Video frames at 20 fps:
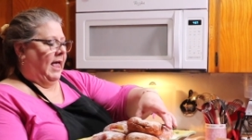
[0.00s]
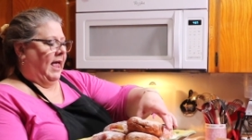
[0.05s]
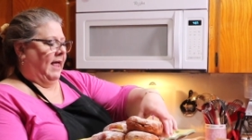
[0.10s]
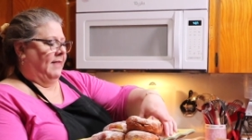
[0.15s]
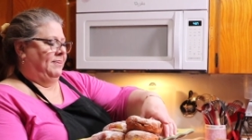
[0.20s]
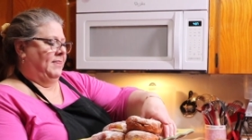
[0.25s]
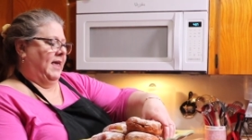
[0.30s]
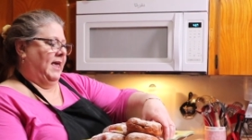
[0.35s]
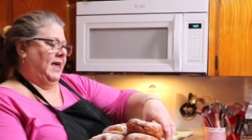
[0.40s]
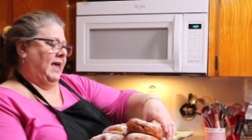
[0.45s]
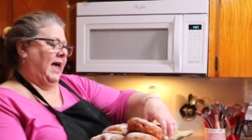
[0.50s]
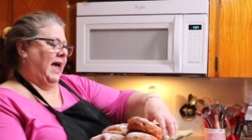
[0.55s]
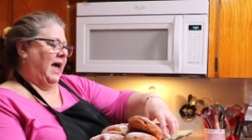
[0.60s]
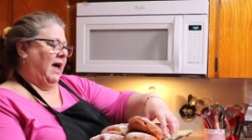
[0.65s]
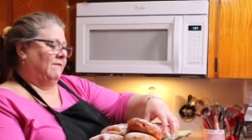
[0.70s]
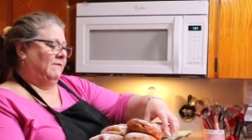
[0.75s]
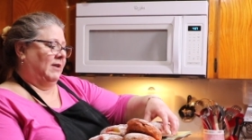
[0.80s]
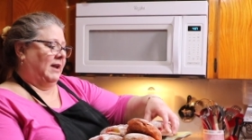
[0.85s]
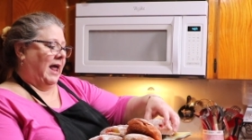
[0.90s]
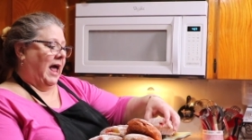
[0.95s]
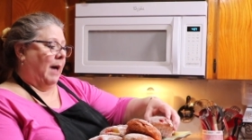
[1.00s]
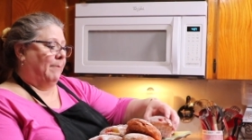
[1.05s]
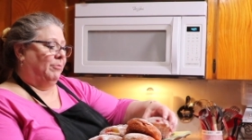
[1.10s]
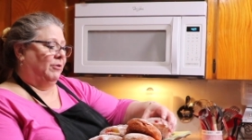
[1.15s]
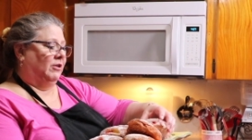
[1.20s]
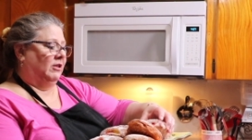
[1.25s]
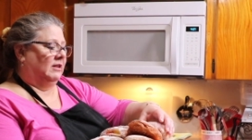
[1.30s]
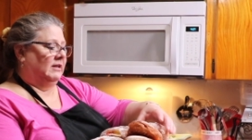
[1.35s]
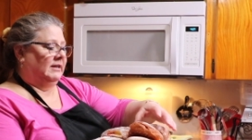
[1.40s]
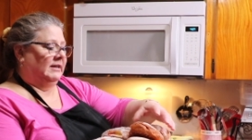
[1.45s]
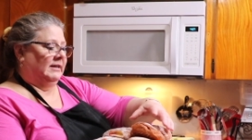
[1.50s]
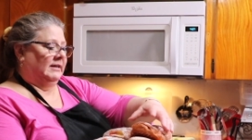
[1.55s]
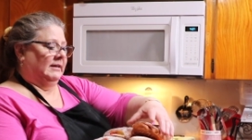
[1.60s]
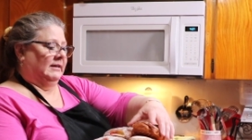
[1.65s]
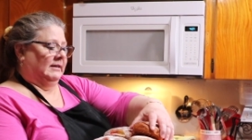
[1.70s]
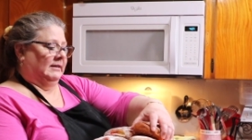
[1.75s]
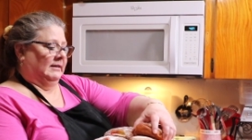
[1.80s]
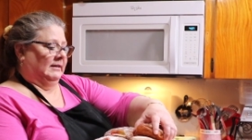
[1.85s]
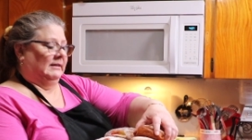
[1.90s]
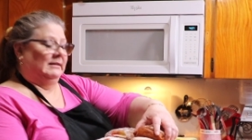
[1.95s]
and they have an apple
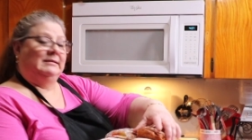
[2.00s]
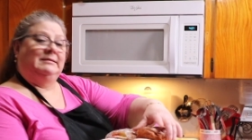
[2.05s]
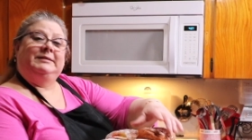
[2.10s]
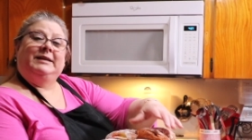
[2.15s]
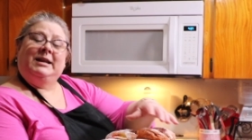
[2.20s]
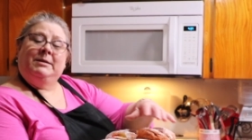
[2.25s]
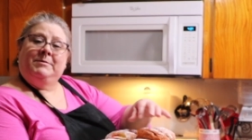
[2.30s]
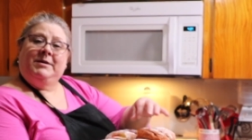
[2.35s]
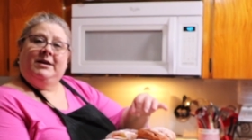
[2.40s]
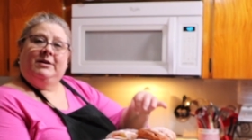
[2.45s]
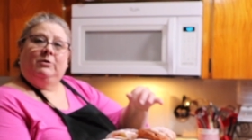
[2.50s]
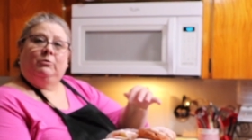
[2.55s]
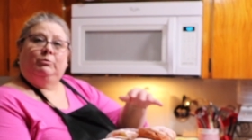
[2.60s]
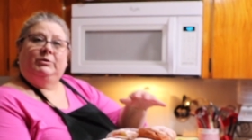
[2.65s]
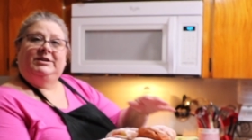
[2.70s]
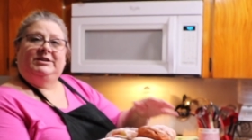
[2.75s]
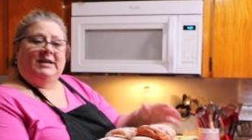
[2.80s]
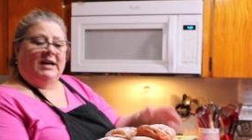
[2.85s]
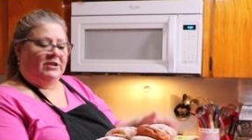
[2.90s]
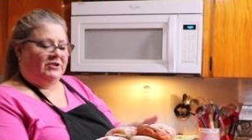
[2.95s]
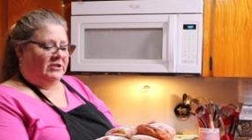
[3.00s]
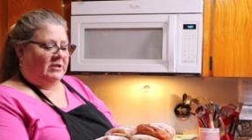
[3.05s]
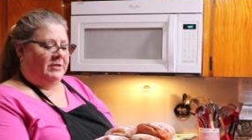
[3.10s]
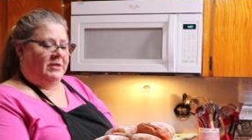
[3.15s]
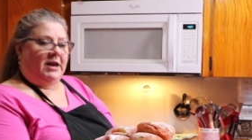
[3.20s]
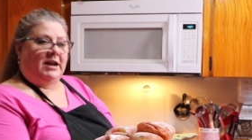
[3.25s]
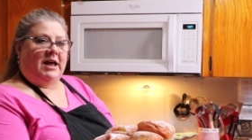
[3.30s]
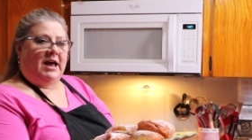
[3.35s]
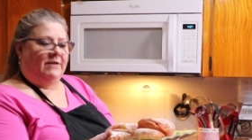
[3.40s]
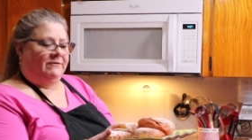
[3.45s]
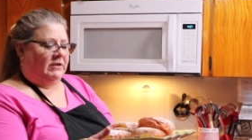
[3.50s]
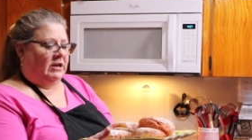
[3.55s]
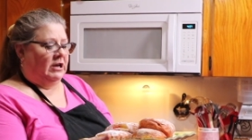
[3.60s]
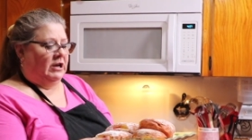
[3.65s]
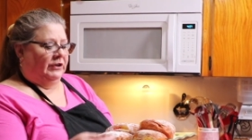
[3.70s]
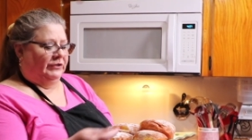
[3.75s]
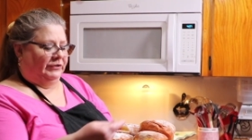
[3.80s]
cinnamon reduction that I've